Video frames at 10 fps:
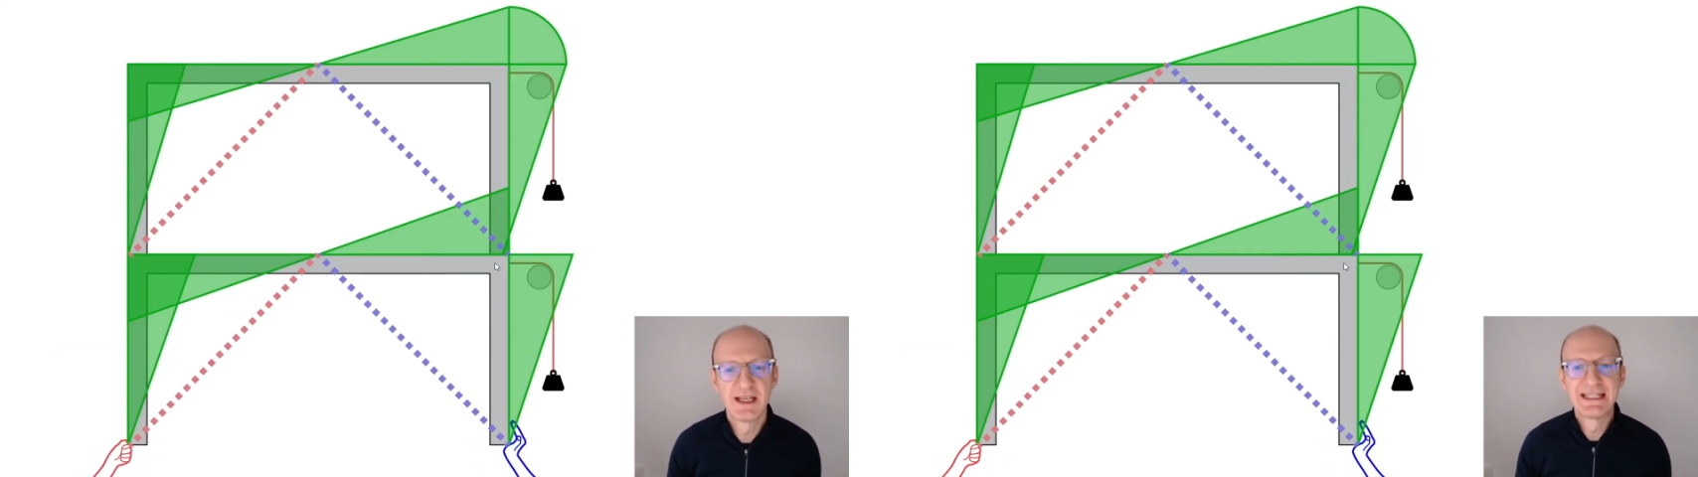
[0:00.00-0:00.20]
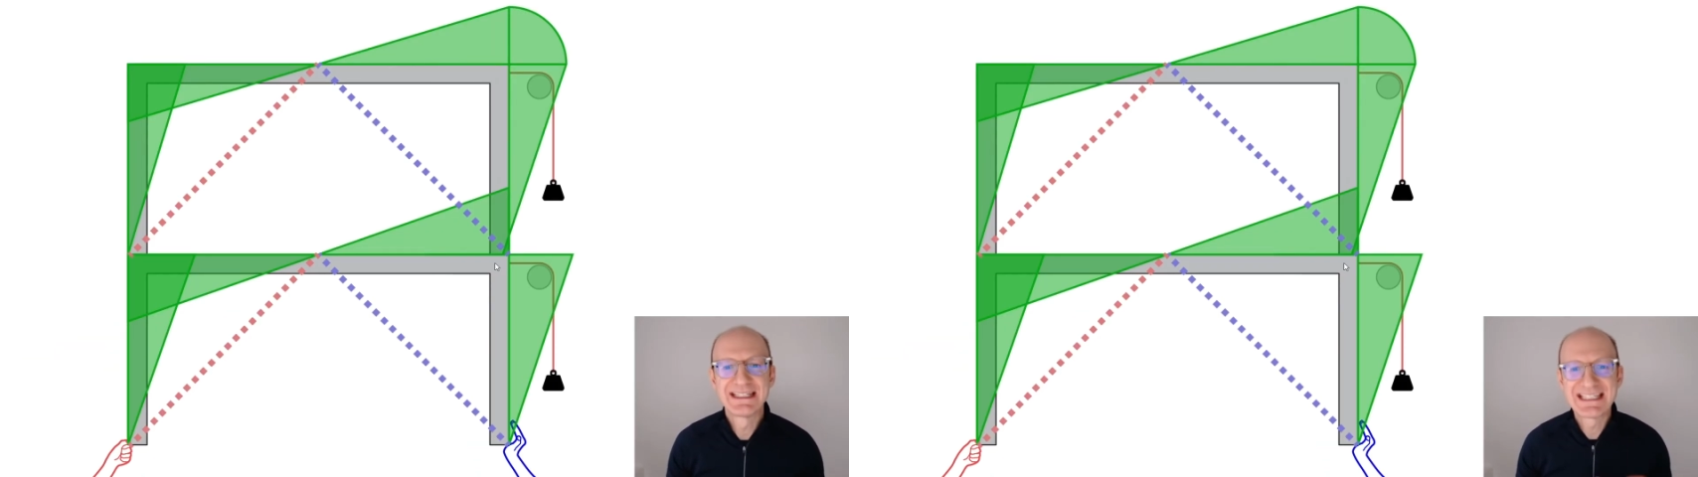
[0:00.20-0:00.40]

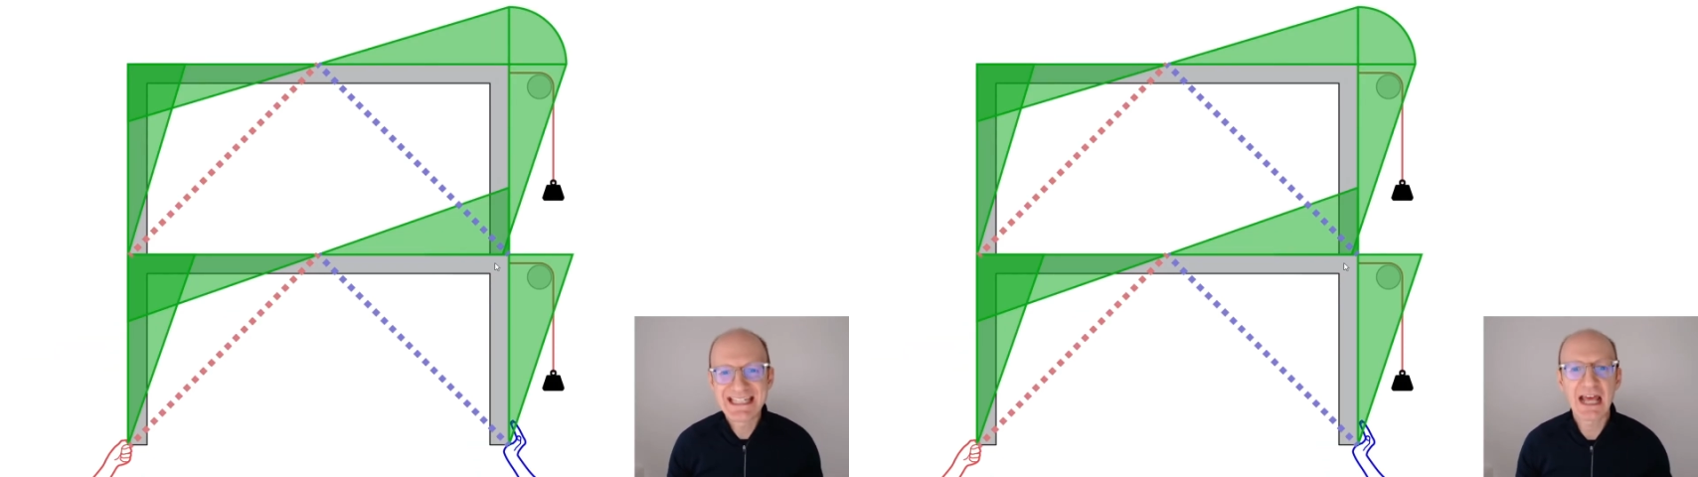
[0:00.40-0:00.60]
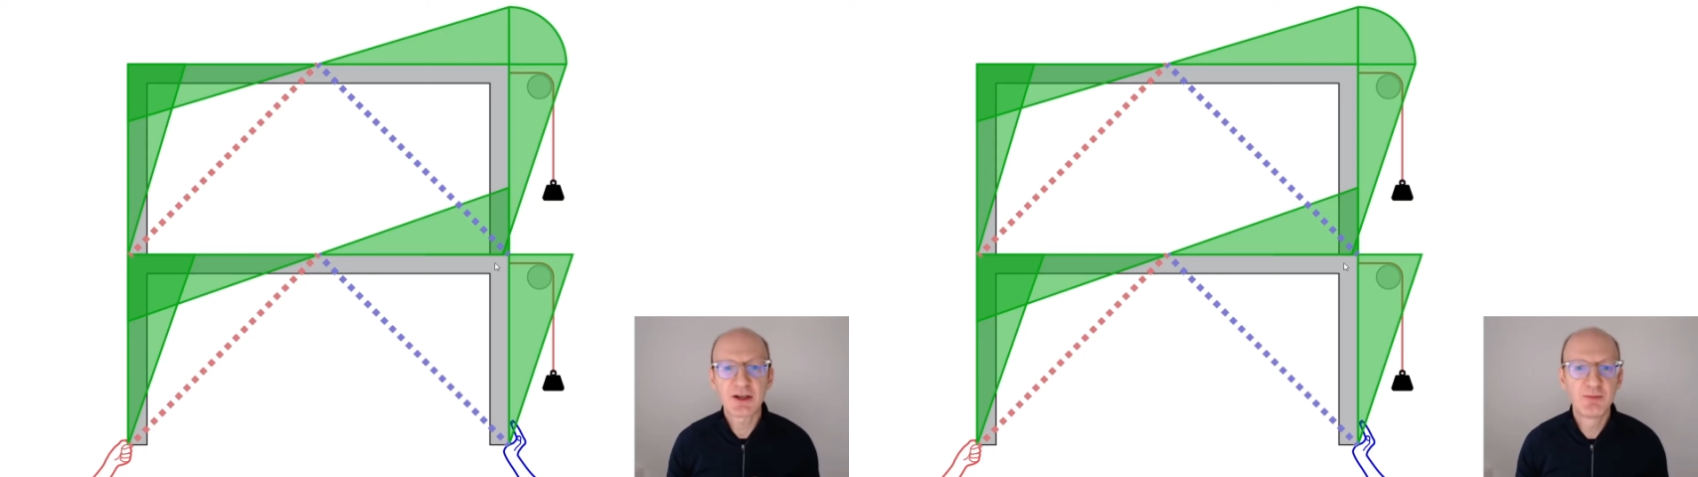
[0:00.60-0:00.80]

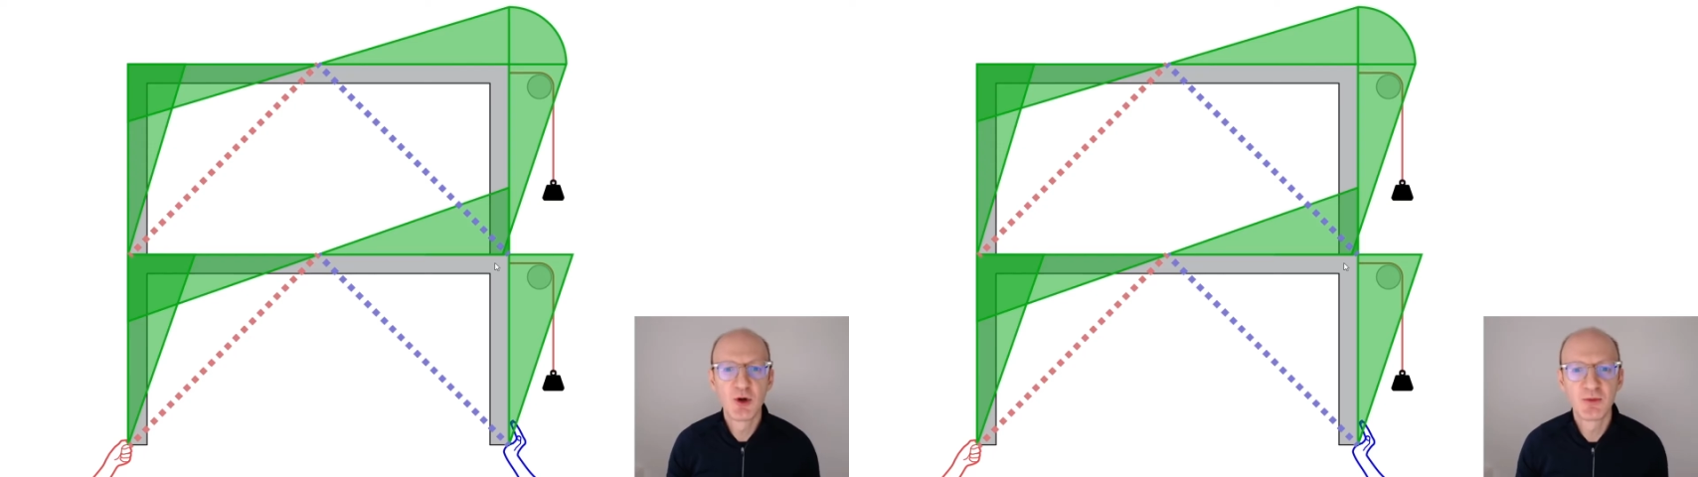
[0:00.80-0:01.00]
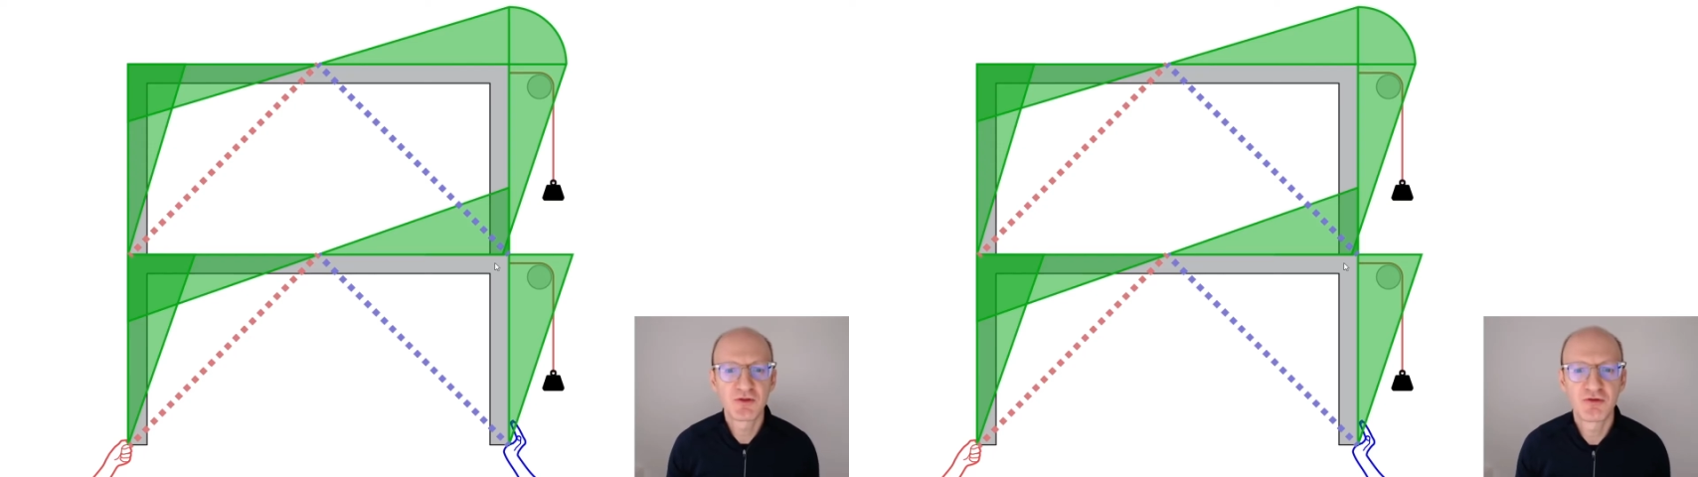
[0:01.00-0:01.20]
stack
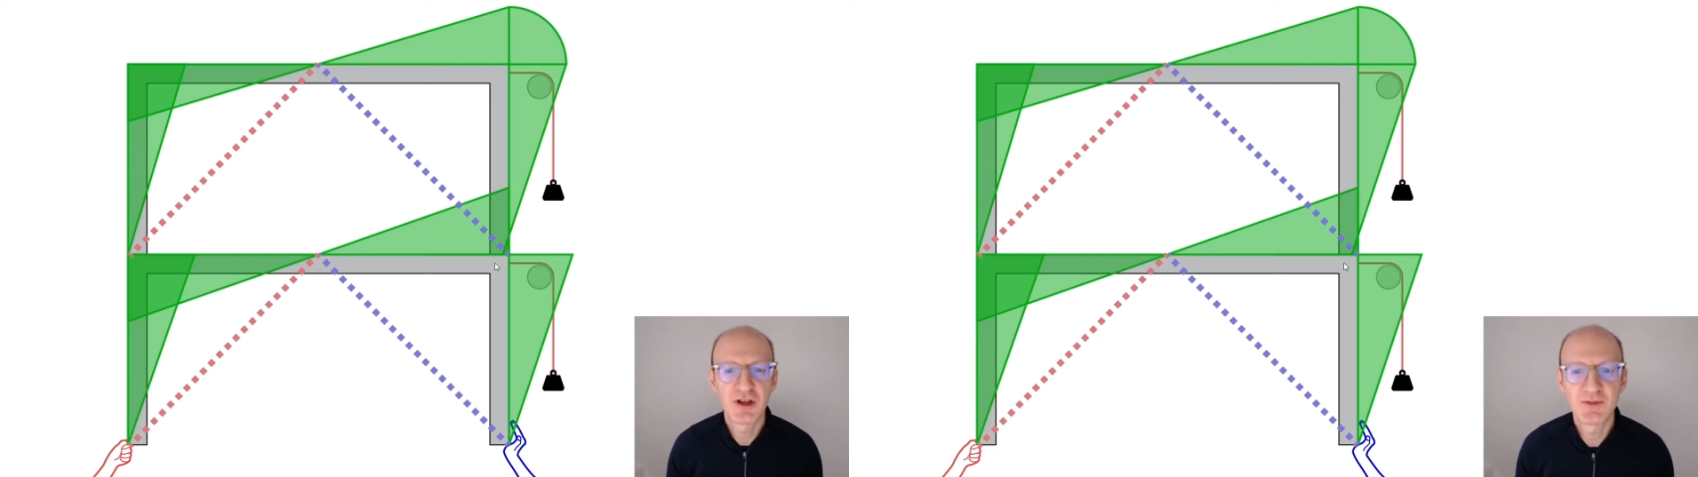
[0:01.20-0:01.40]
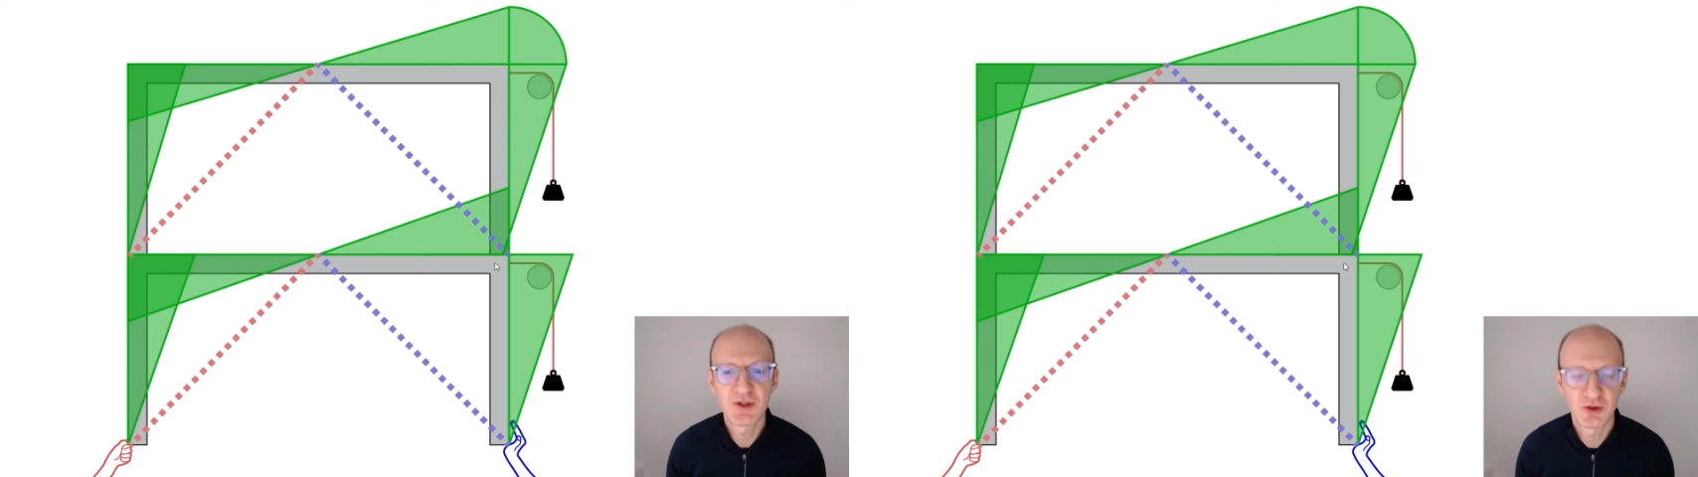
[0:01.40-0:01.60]
moment frames